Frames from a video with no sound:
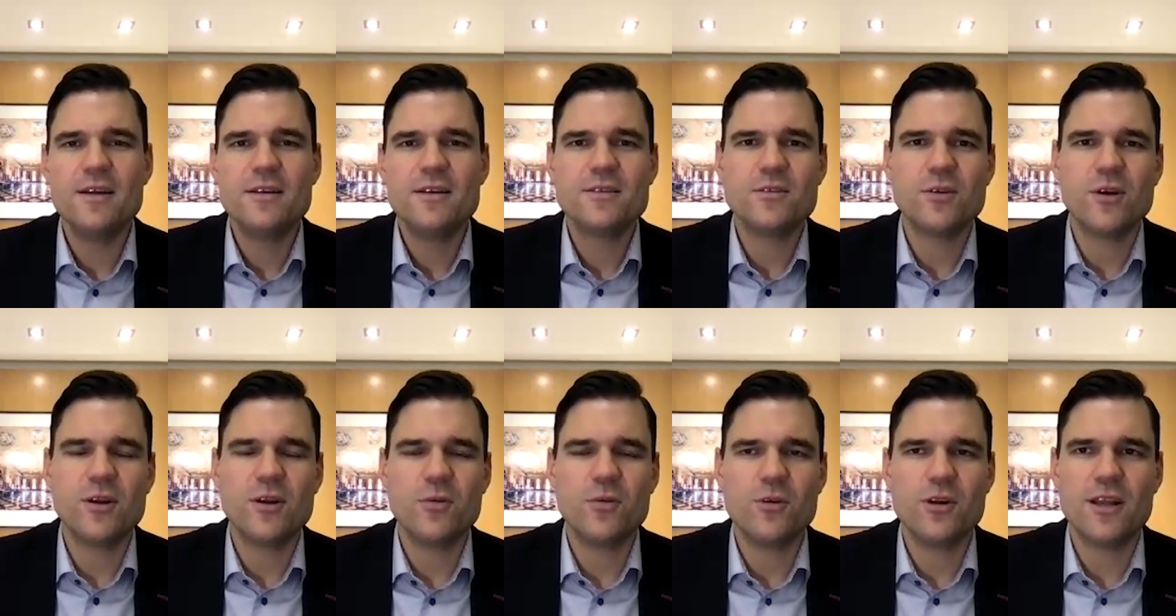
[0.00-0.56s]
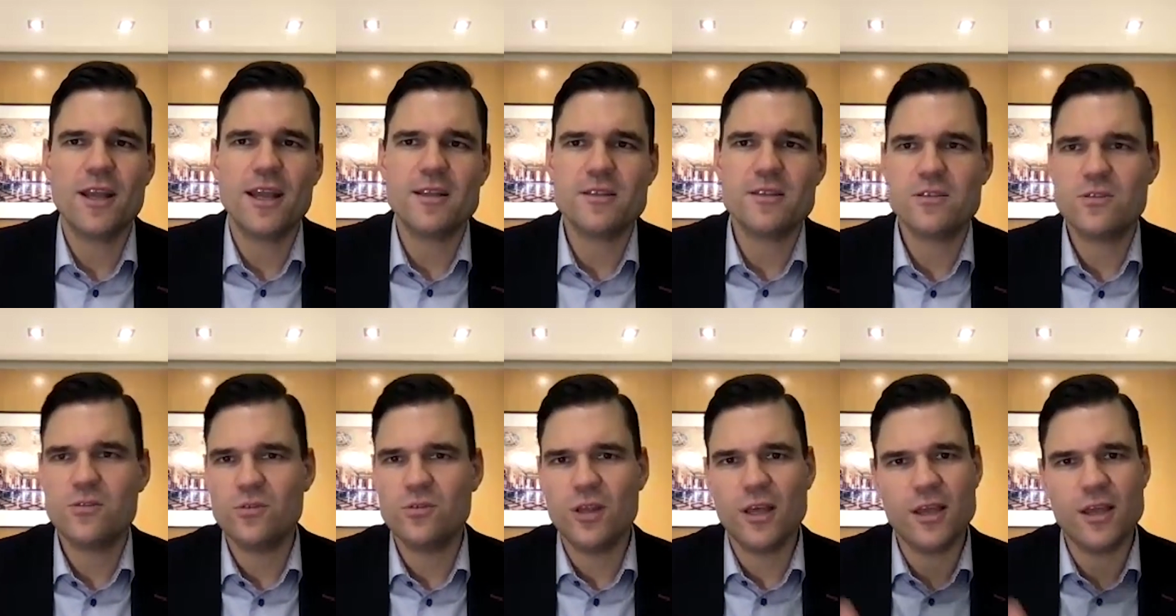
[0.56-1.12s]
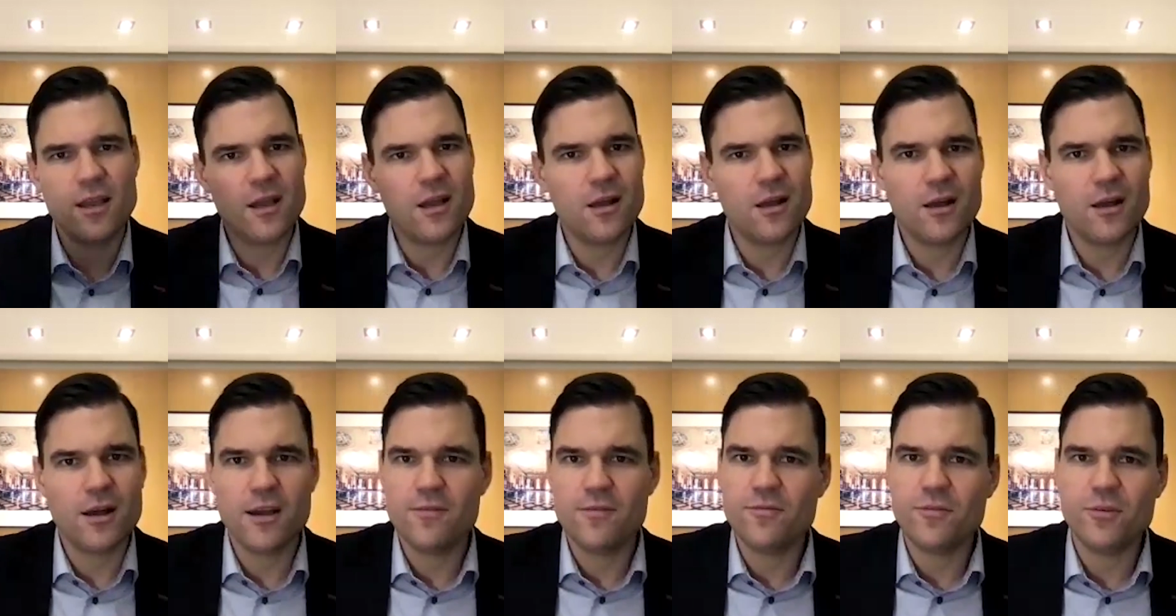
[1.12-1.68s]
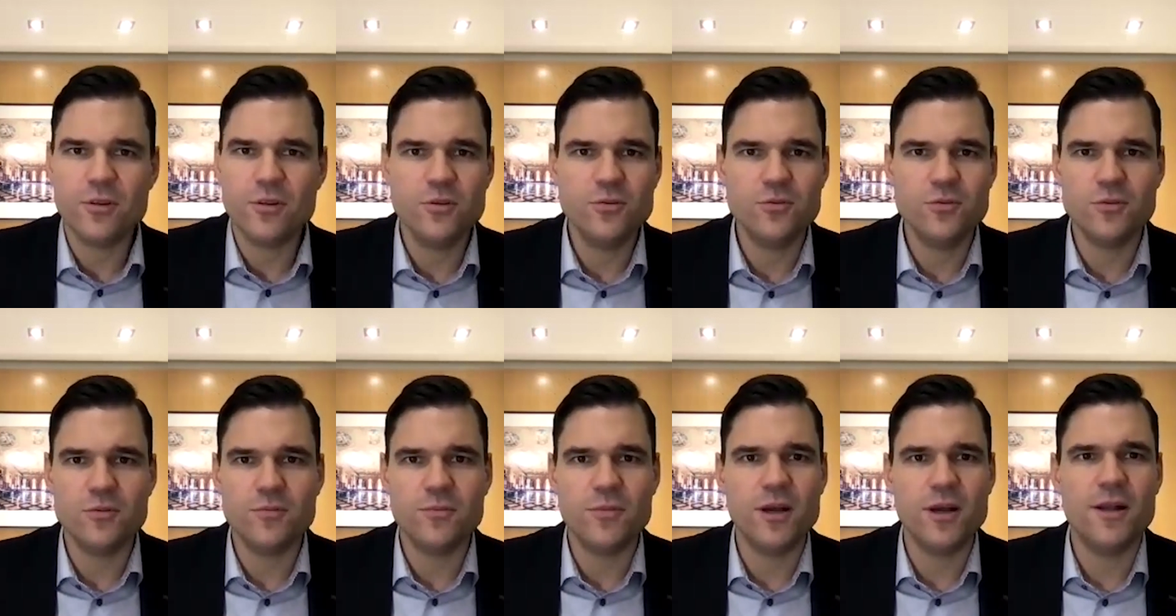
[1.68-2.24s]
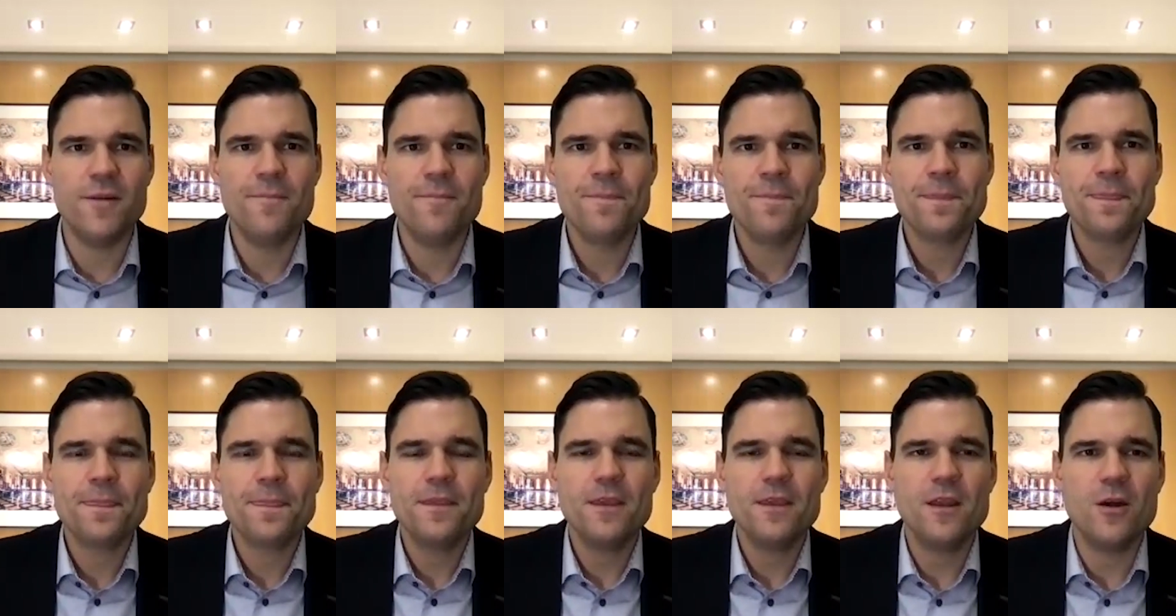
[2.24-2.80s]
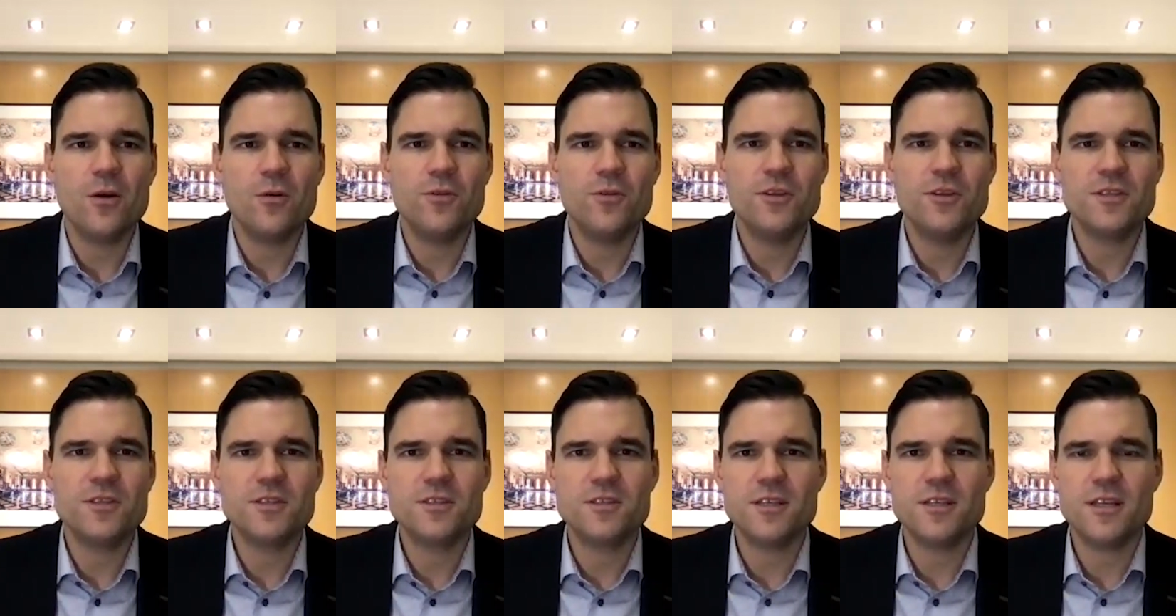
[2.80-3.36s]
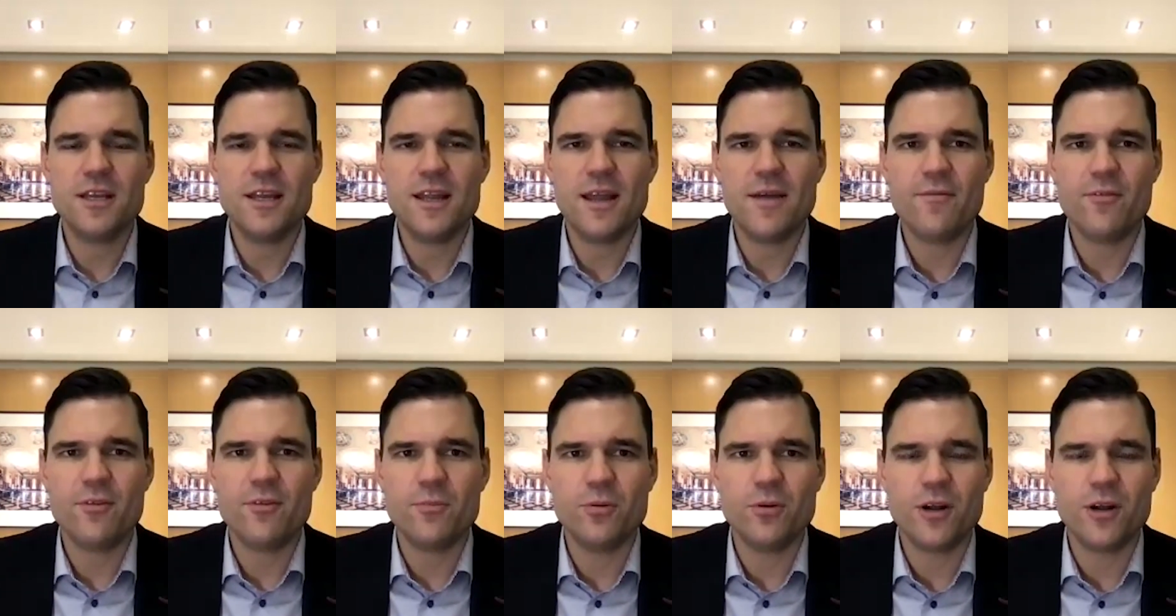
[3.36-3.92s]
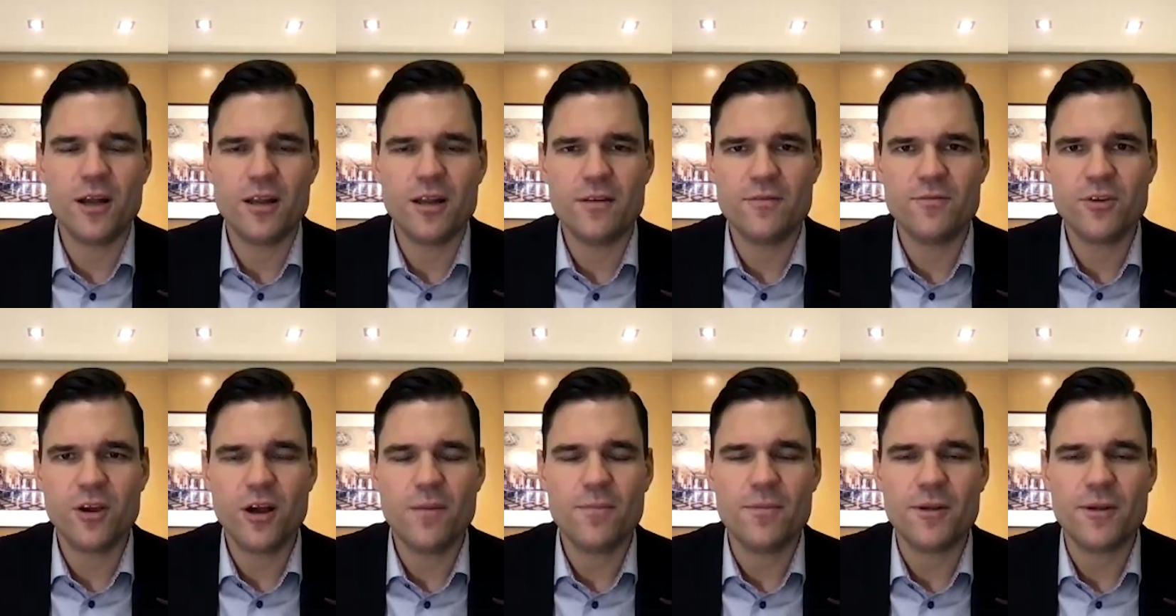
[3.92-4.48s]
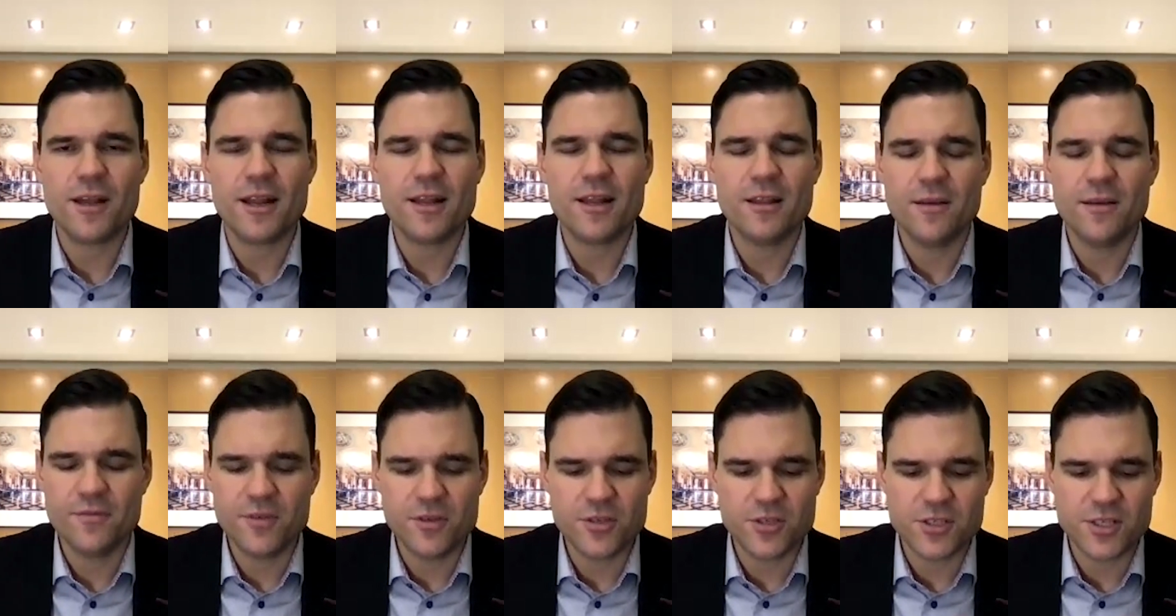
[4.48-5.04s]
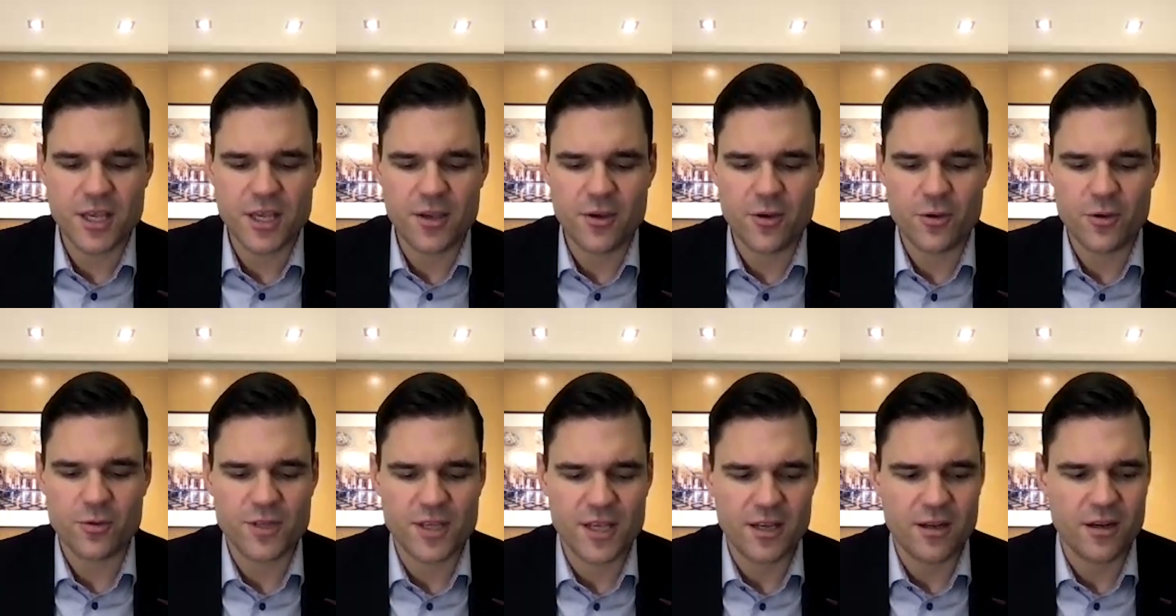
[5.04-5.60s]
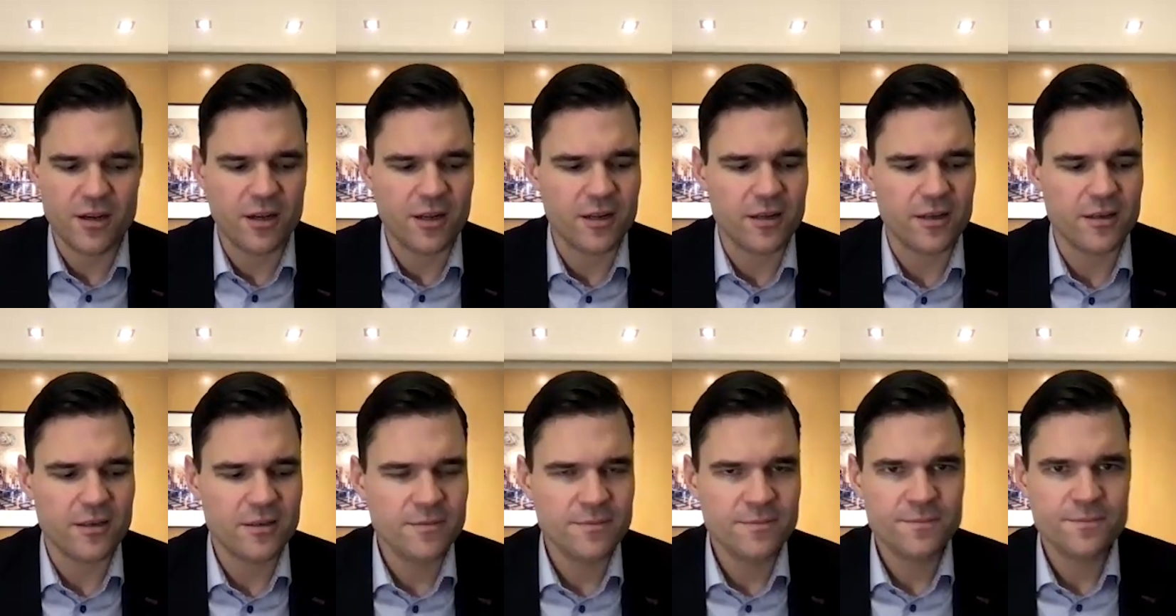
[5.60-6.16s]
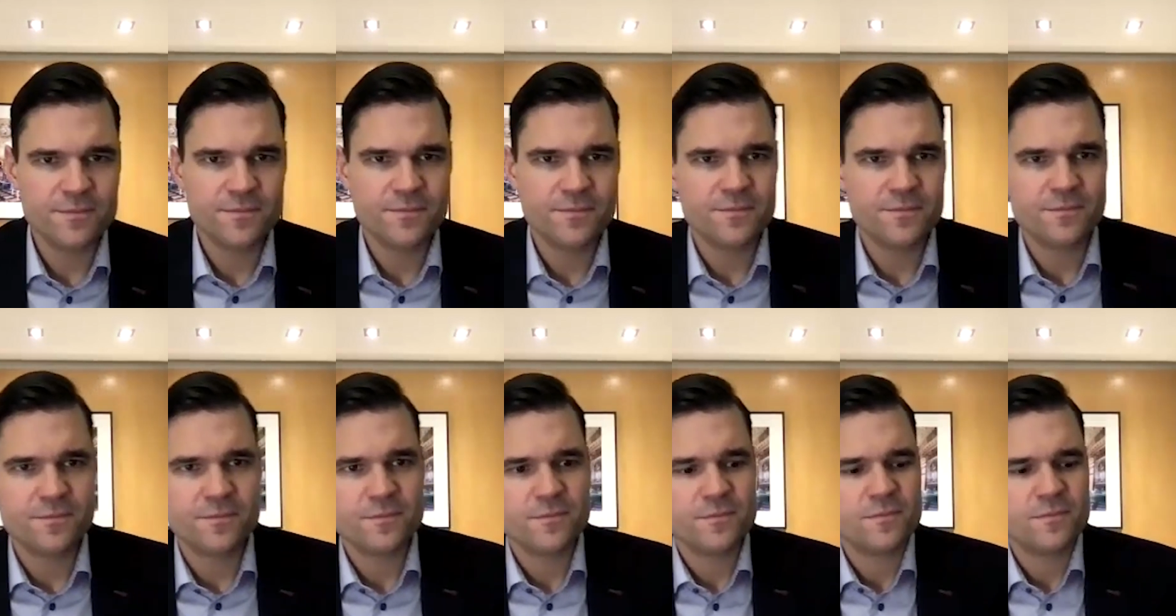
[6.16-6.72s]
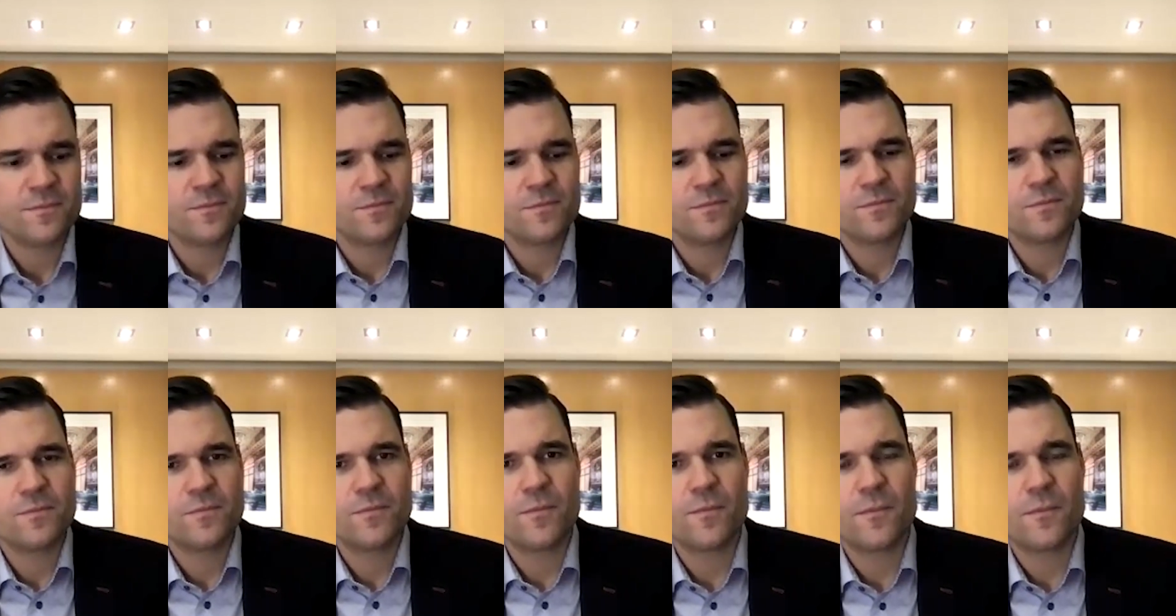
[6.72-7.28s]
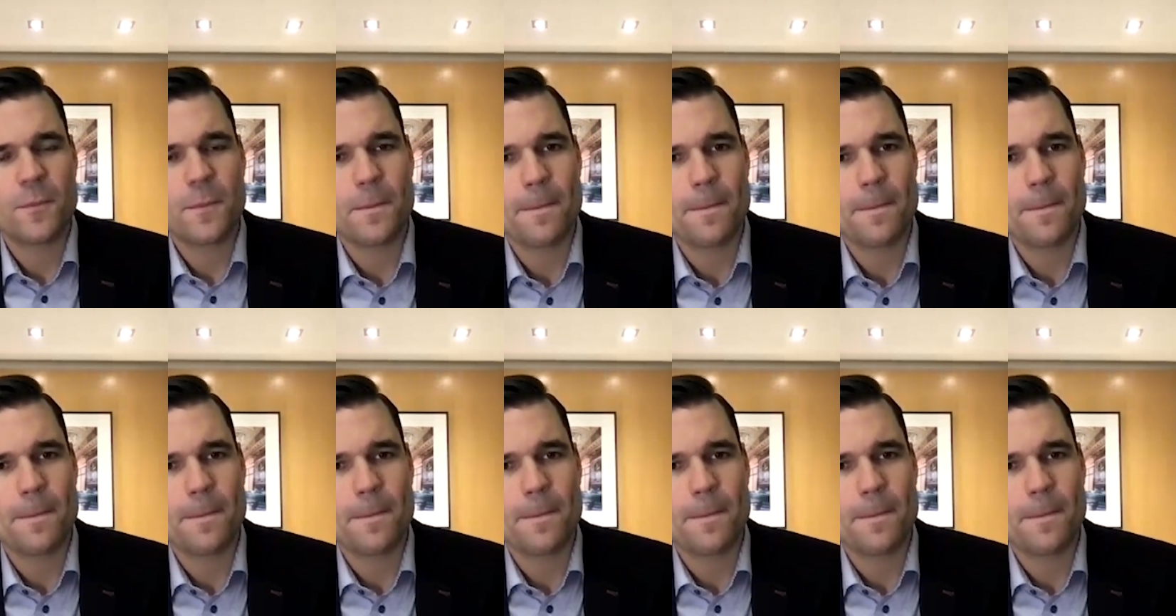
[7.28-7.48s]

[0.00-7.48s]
So I don't want to get too like highfalutin, but you know, this is an inevitable kind of topic, and I'd love to just get your take on it.